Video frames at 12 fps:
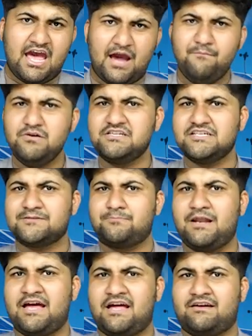ambitious
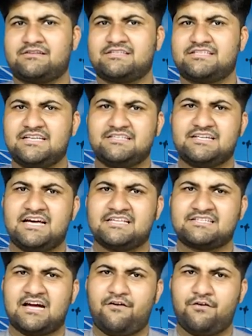plans such
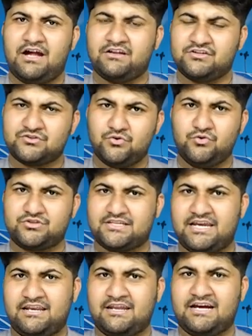as Khavda underscores
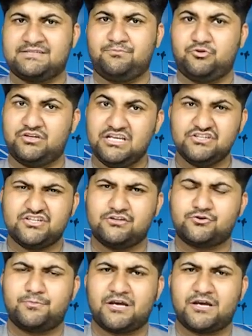India's potential to